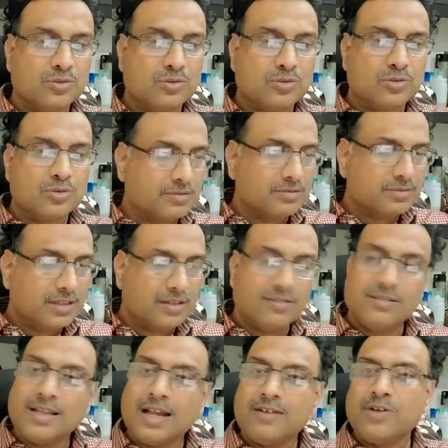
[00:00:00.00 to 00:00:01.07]
So
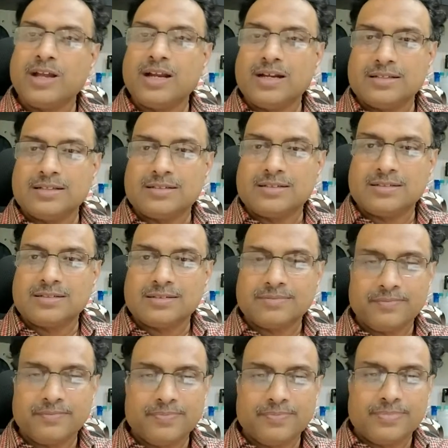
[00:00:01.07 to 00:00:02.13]
that way it is
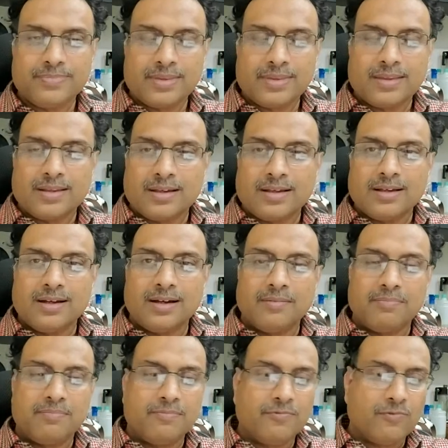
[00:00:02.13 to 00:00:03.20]

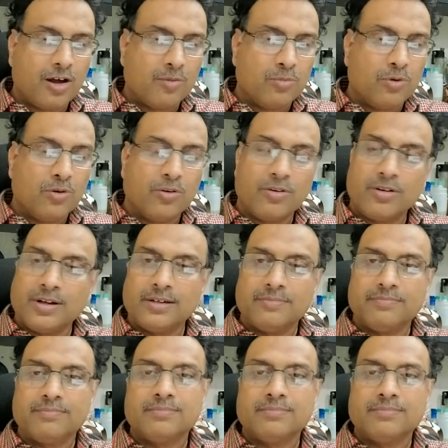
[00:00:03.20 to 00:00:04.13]
far more